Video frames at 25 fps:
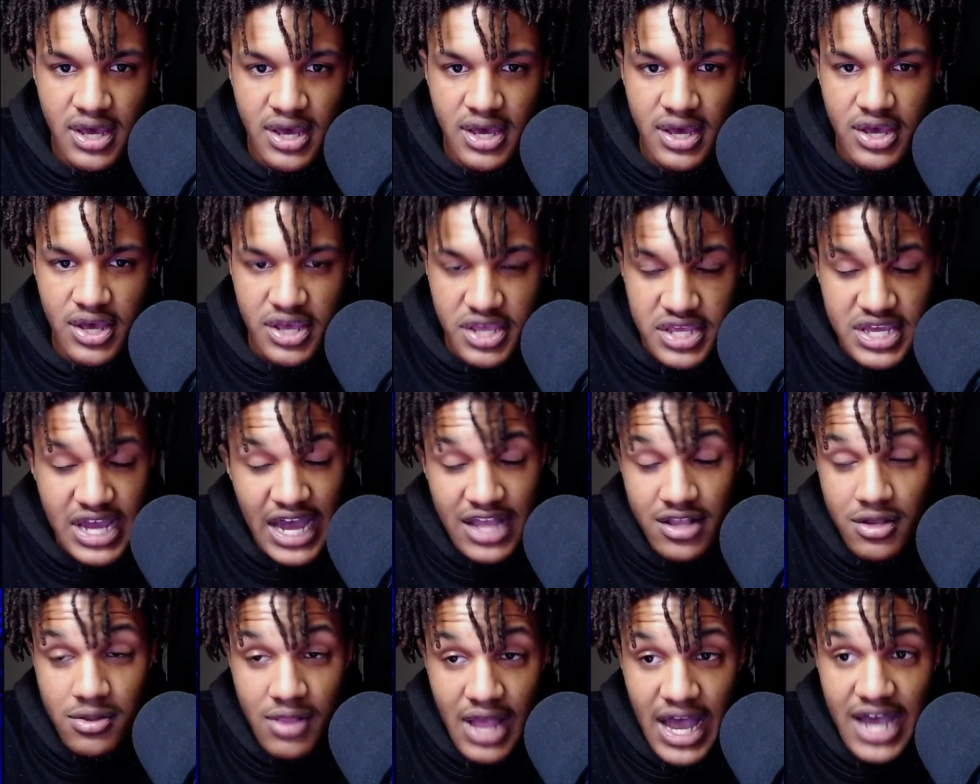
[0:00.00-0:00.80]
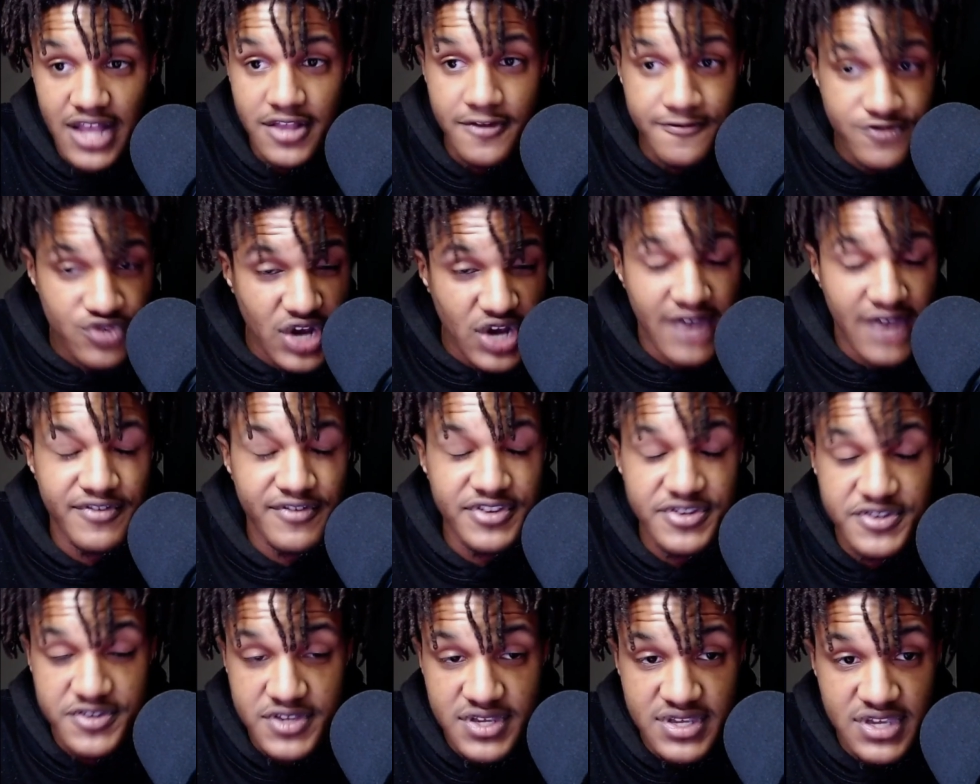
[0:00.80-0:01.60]
he got a lot of
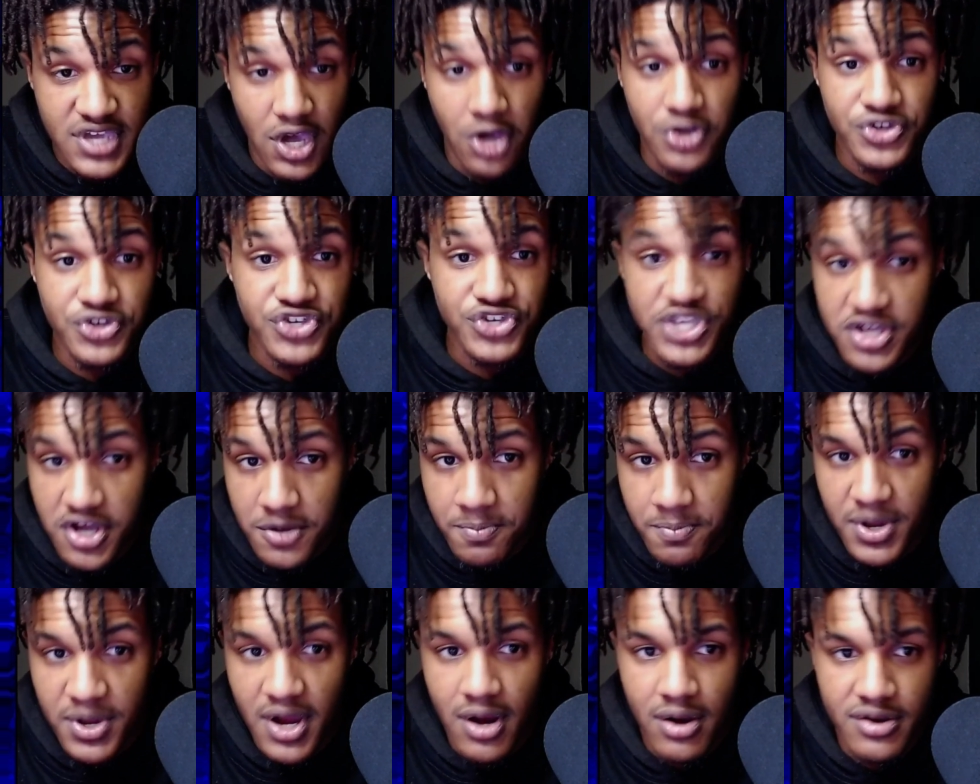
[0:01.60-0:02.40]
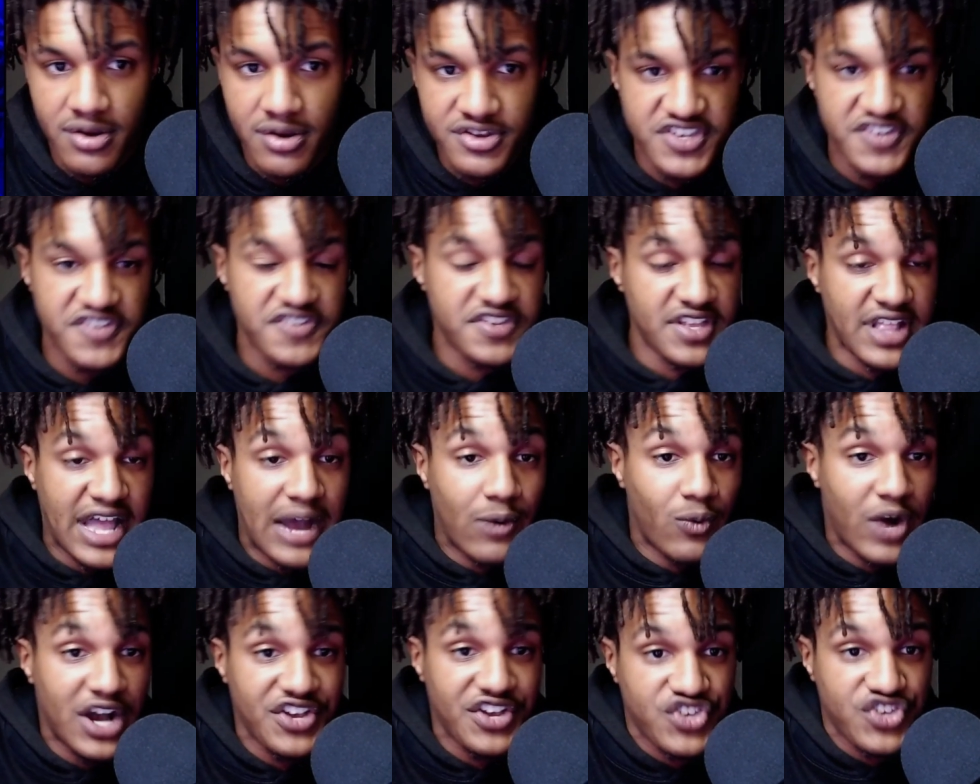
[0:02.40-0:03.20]
Travis Kelce comparisons, and I
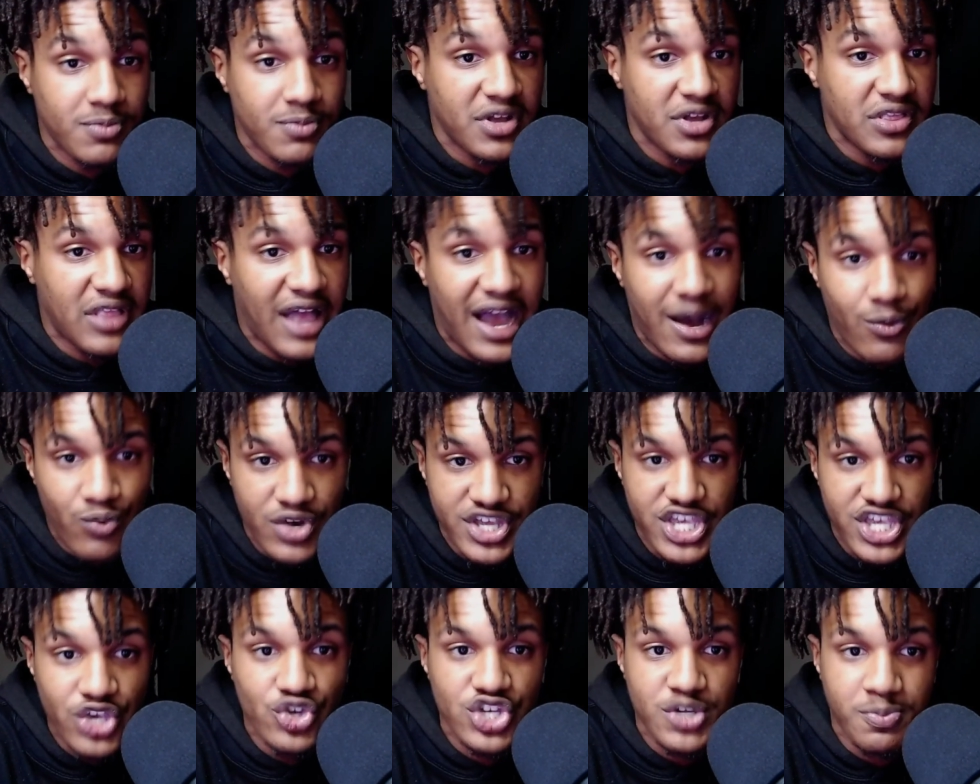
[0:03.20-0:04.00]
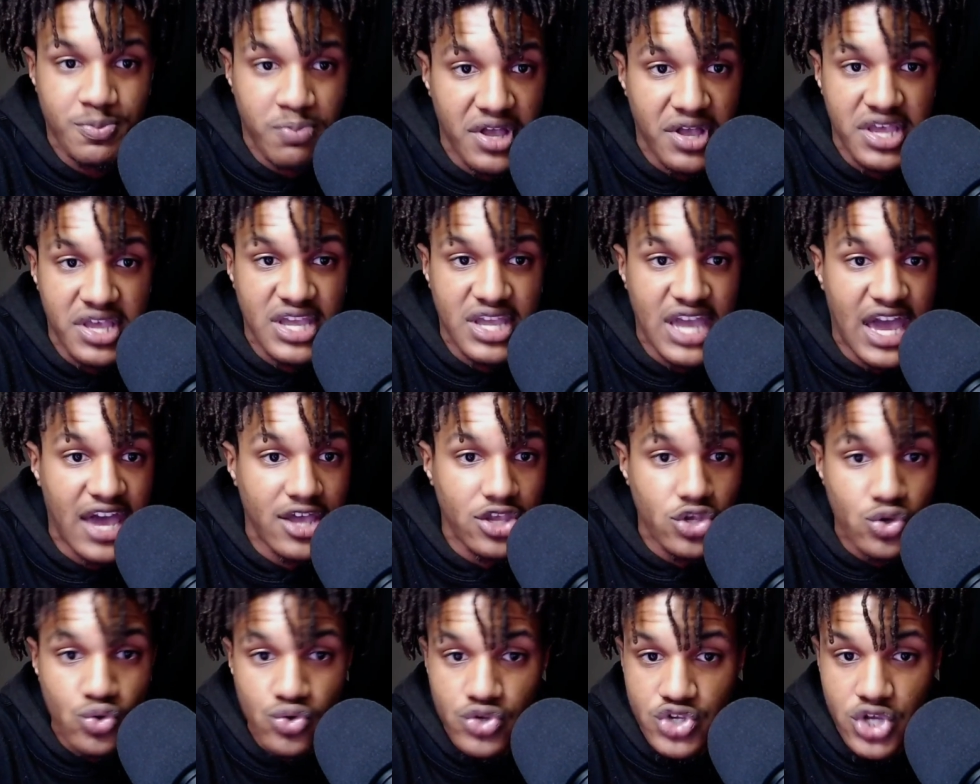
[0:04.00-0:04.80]
watched him a lot when he was playing at
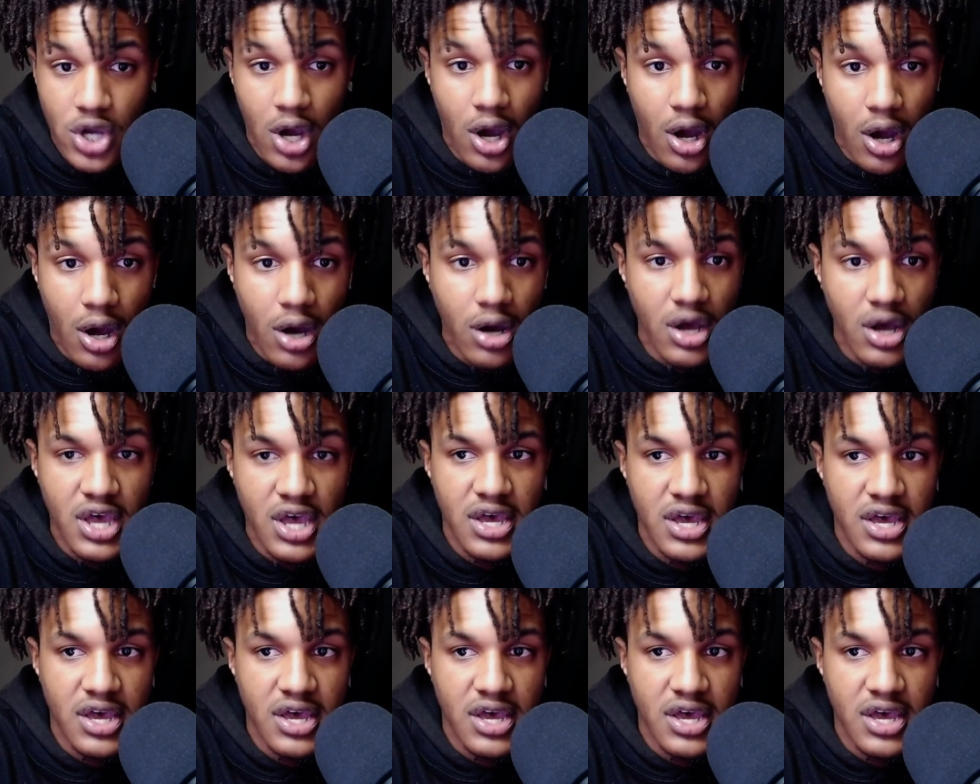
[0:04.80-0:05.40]
Utah.